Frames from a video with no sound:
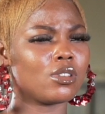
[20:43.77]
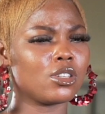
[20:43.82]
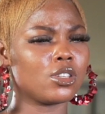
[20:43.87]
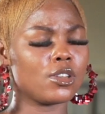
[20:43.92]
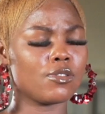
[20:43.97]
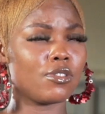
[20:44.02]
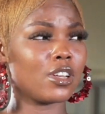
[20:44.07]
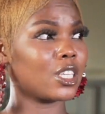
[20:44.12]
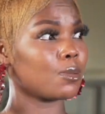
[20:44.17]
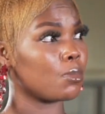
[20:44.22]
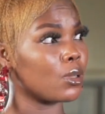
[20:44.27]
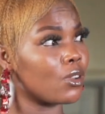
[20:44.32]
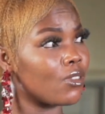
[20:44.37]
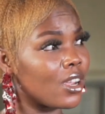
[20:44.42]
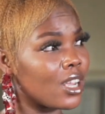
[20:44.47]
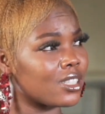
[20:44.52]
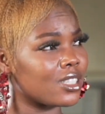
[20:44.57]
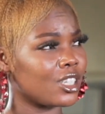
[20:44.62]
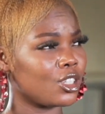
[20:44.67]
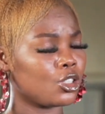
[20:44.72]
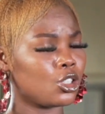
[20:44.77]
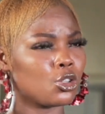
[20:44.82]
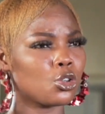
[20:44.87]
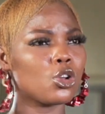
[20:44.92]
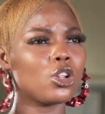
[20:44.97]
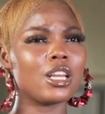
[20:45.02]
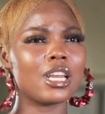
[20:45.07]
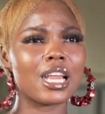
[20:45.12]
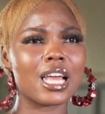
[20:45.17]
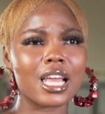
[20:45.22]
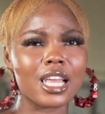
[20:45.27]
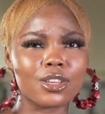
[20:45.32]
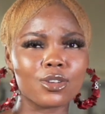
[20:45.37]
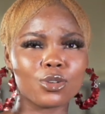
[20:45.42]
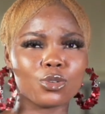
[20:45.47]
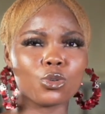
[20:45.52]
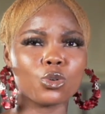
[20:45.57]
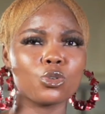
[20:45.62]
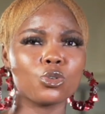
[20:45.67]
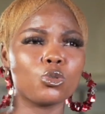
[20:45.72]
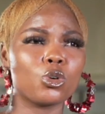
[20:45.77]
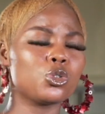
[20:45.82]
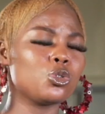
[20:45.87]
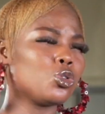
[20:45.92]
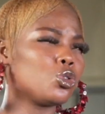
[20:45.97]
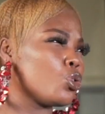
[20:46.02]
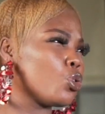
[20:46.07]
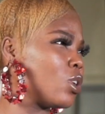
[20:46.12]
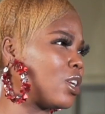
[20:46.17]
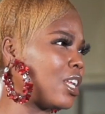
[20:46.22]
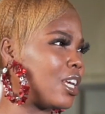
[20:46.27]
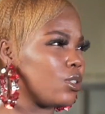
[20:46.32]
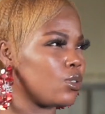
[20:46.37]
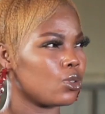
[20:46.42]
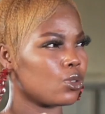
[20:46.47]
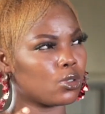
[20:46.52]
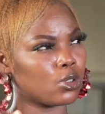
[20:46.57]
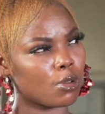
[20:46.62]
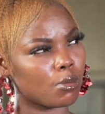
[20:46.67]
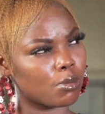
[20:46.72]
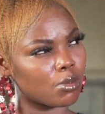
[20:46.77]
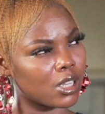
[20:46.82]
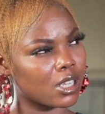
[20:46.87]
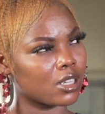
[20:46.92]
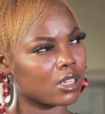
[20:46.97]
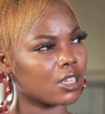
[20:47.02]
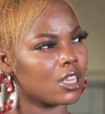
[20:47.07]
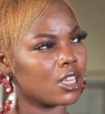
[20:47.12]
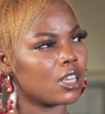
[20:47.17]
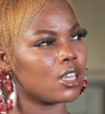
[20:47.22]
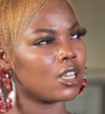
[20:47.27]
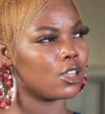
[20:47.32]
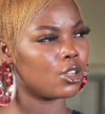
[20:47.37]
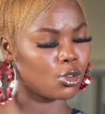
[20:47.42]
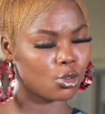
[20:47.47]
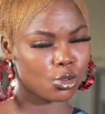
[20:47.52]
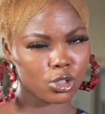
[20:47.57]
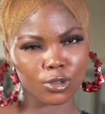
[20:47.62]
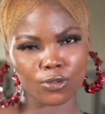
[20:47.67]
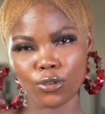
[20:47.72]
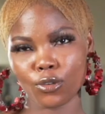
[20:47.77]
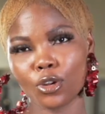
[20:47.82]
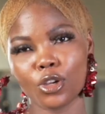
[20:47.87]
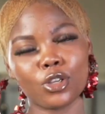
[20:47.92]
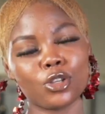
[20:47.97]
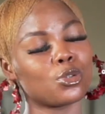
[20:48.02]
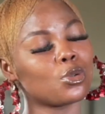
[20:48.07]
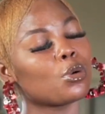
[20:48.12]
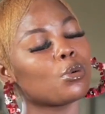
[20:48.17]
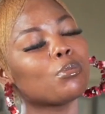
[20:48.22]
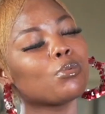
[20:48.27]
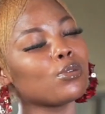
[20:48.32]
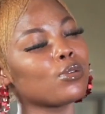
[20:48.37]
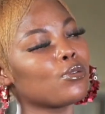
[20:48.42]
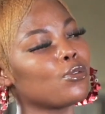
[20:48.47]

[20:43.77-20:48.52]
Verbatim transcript: you've experienced that you did not mm-hmm. like, you know, you want to throw light on something, mm-hmm. you know, mm. the floor is open